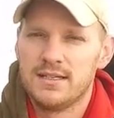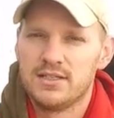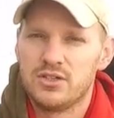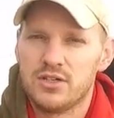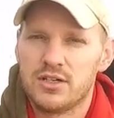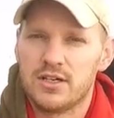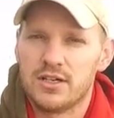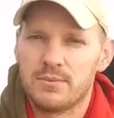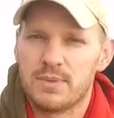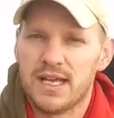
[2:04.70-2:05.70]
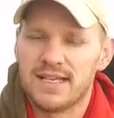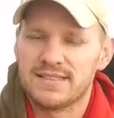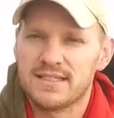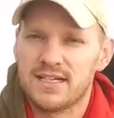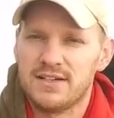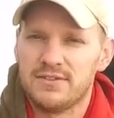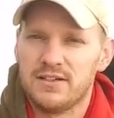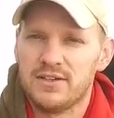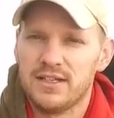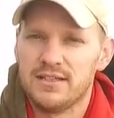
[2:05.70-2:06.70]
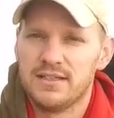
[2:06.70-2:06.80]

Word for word: took our plastic off of it.